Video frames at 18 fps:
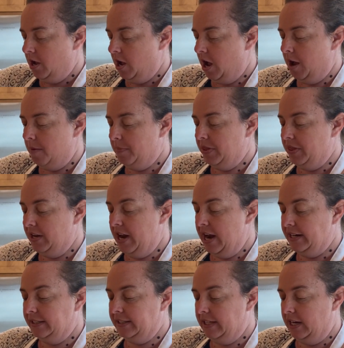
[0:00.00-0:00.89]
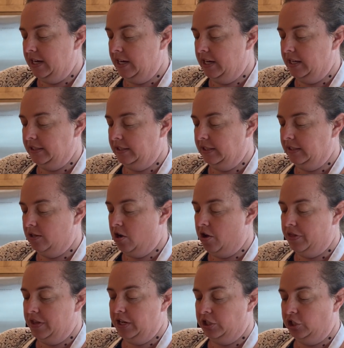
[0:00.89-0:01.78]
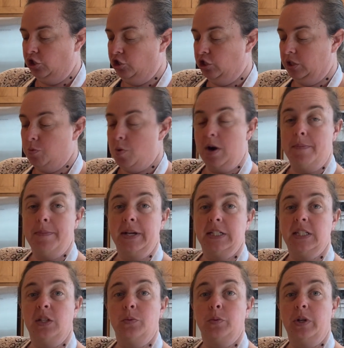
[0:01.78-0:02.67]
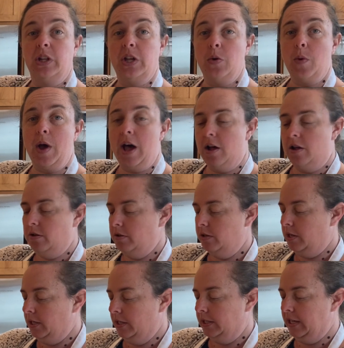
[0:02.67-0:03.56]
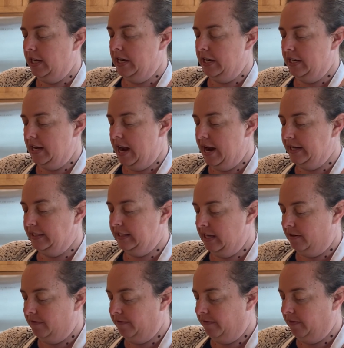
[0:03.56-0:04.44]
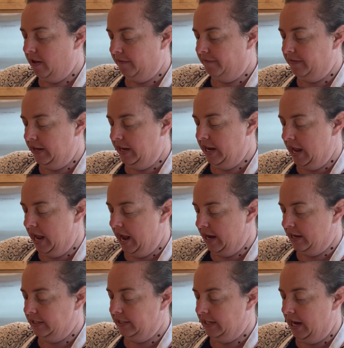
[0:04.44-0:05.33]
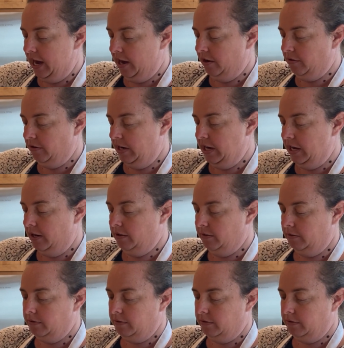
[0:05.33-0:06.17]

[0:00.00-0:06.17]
But the nice thing is on this, you just want to mix it really well. Get it nice and fluffy and airy.